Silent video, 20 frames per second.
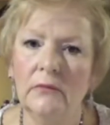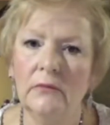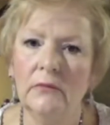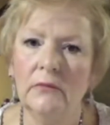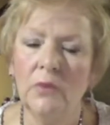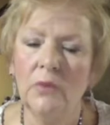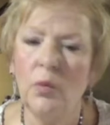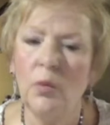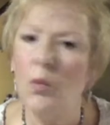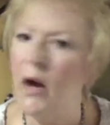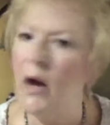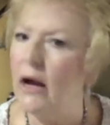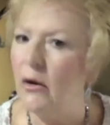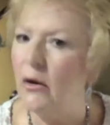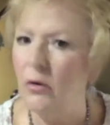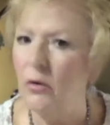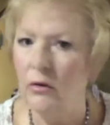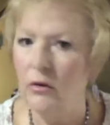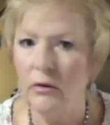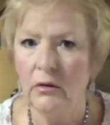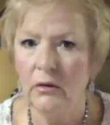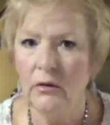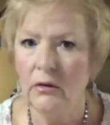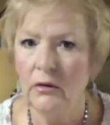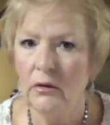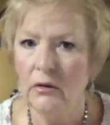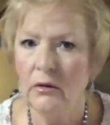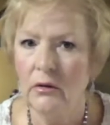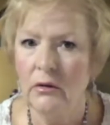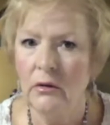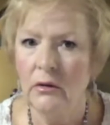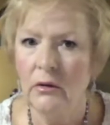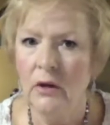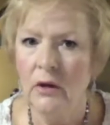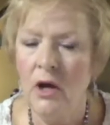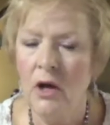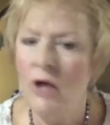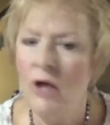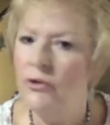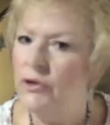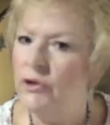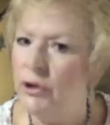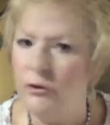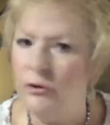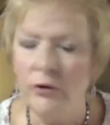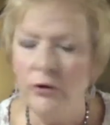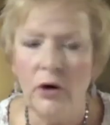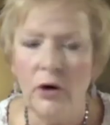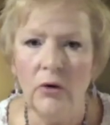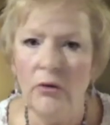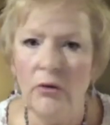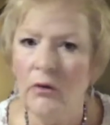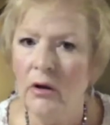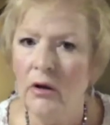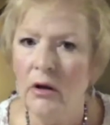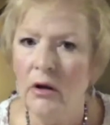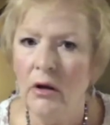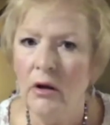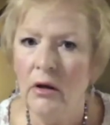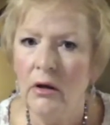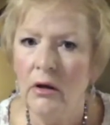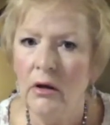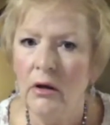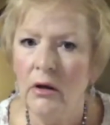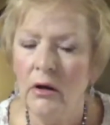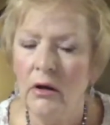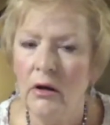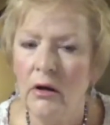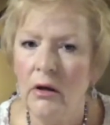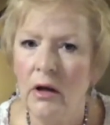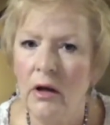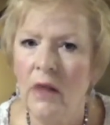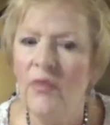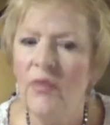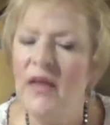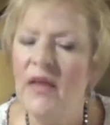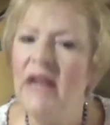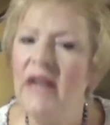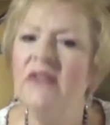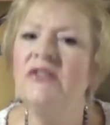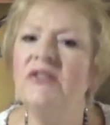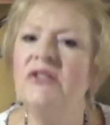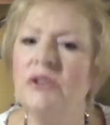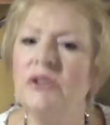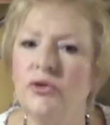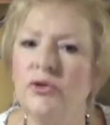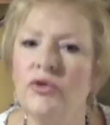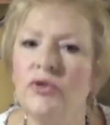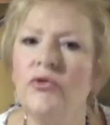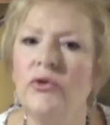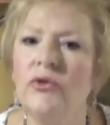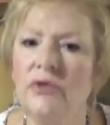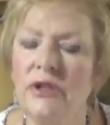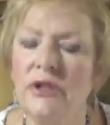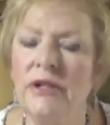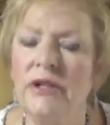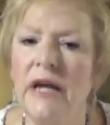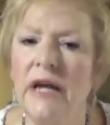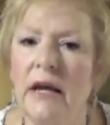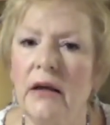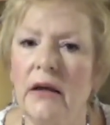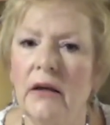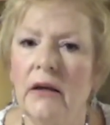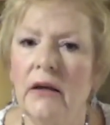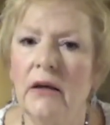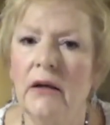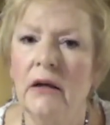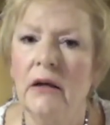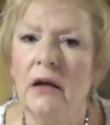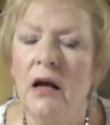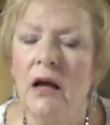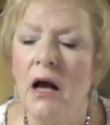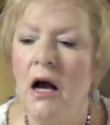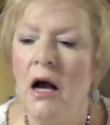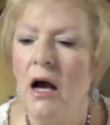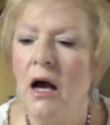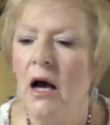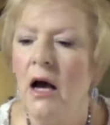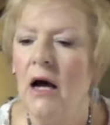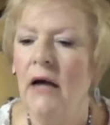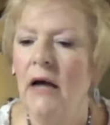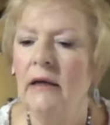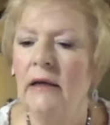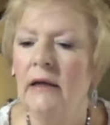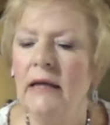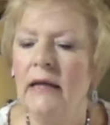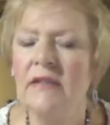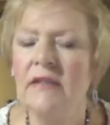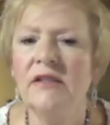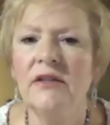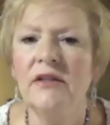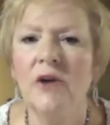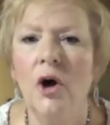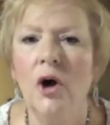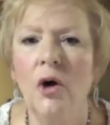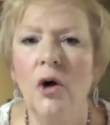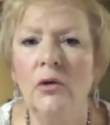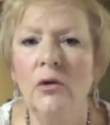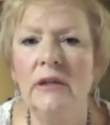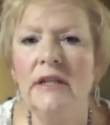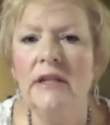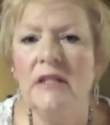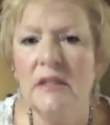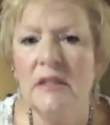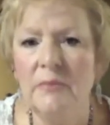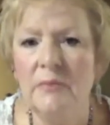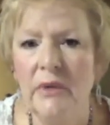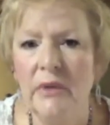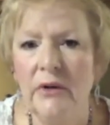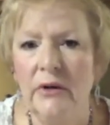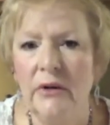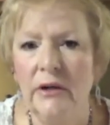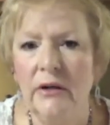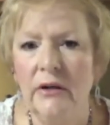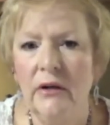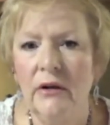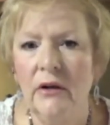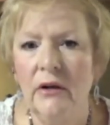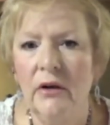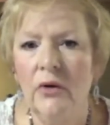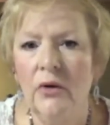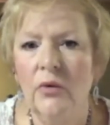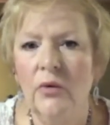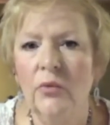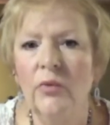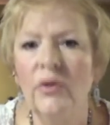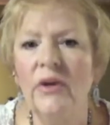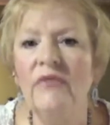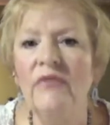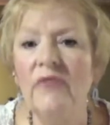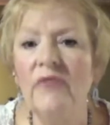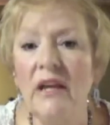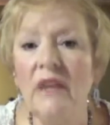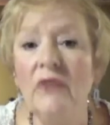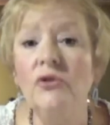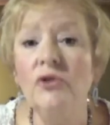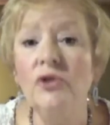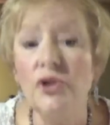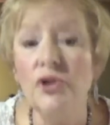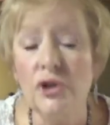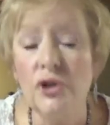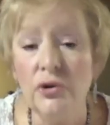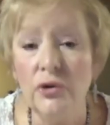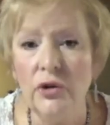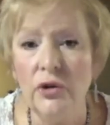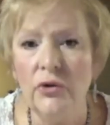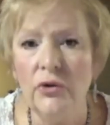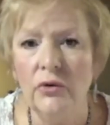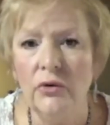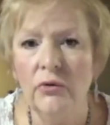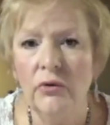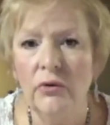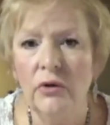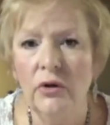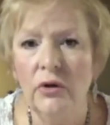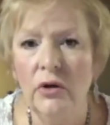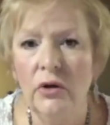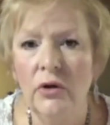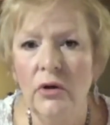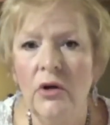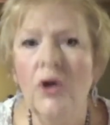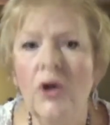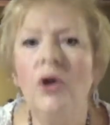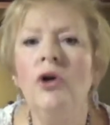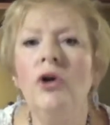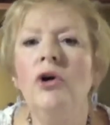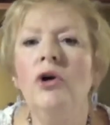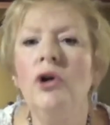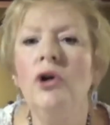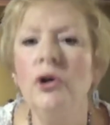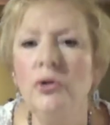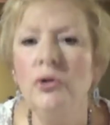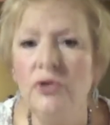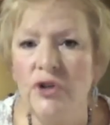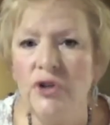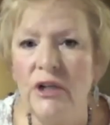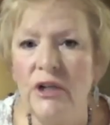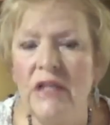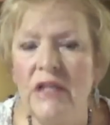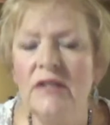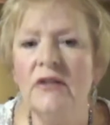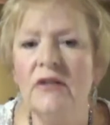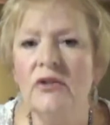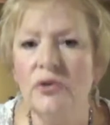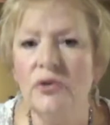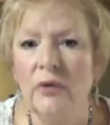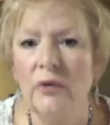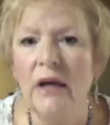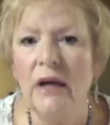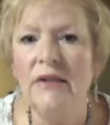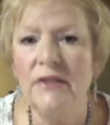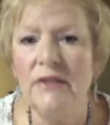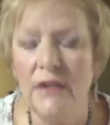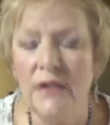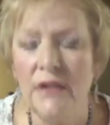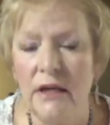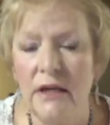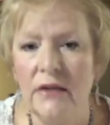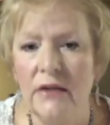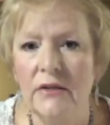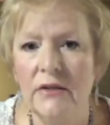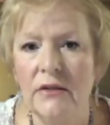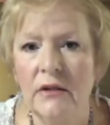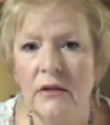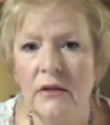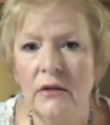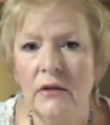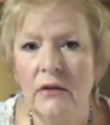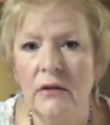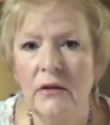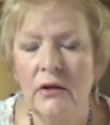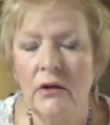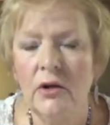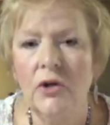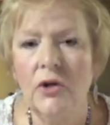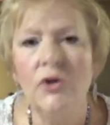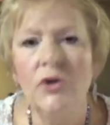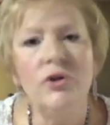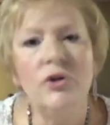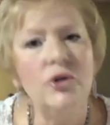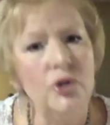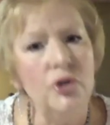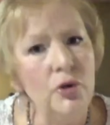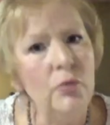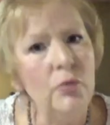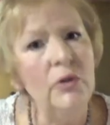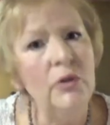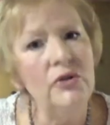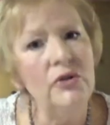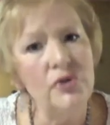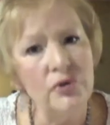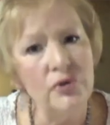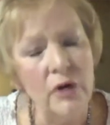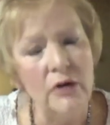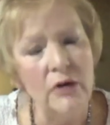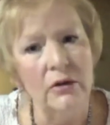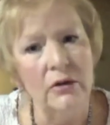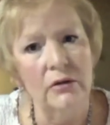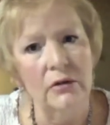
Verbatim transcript: Wow. Do you know? That is still true today. Unless the Holy Spirit reveals to you who Jesus Christ is, you will struggle.